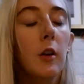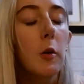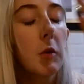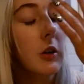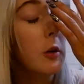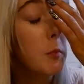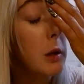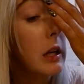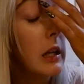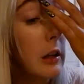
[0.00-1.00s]
Oh my god, I
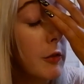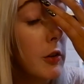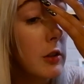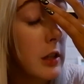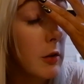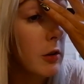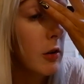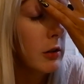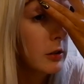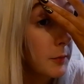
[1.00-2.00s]
completely forgot to tell you
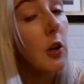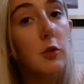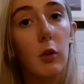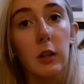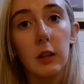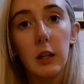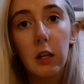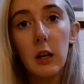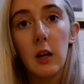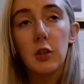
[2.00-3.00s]
guys. I tried
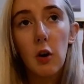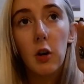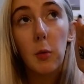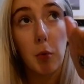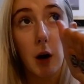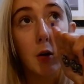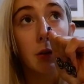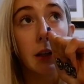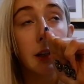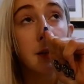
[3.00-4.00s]
the chocolate
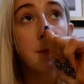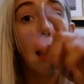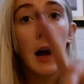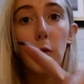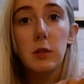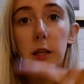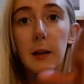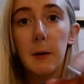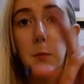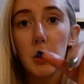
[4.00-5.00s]
brownie
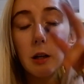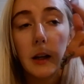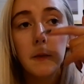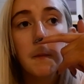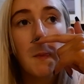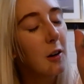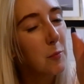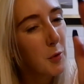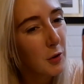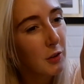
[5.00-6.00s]
Aldi pudding, and
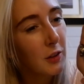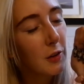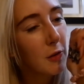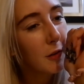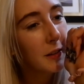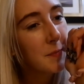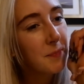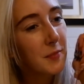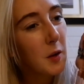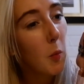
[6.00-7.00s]
I'm not gonna lie,
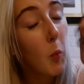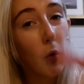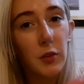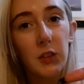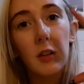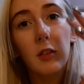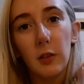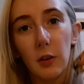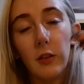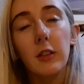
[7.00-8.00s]
wasn't as
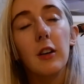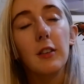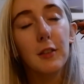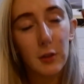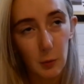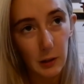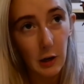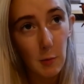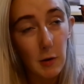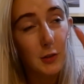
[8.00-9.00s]
good as the salted
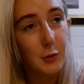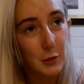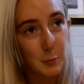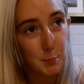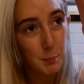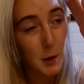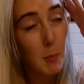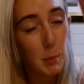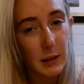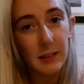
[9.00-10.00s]
caramel, so I was
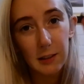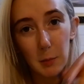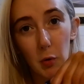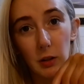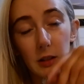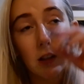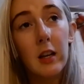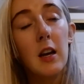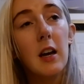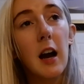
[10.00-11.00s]
a bit disappointed.
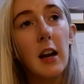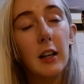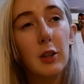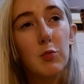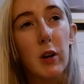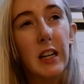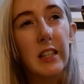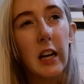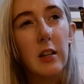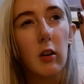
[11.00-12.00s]
And I could really
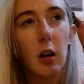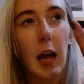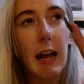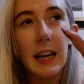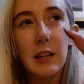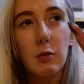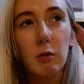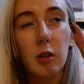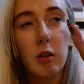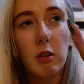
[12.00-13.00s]
taste like
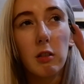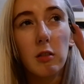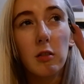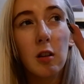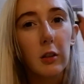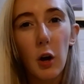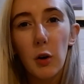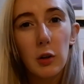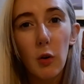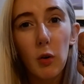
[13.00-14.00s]
hazelnut and
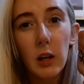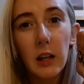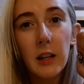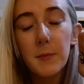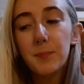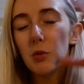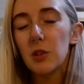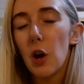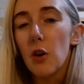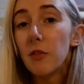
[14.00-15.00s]
coconut oil in it, so it
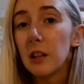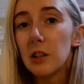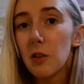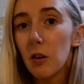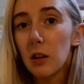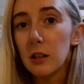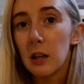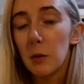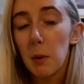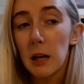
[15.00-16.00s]
wasn't overly
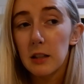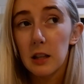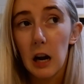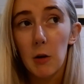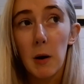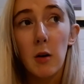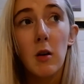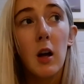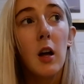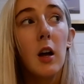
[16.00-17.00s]
chocolatey compared to the
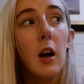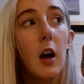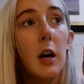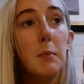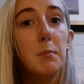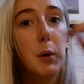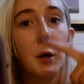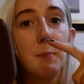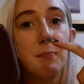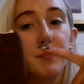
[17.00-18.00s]
caramel.
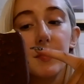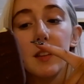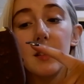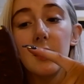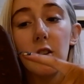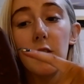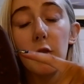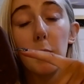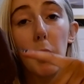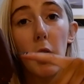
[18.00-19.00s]
But this is kind of
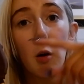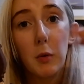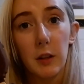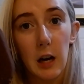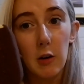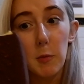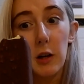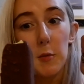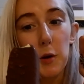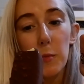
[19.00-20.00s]
on par with the
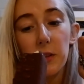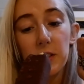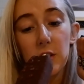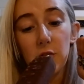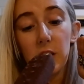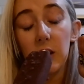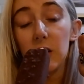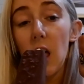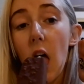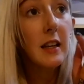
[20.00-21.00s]
caramel at the moment. This is really good.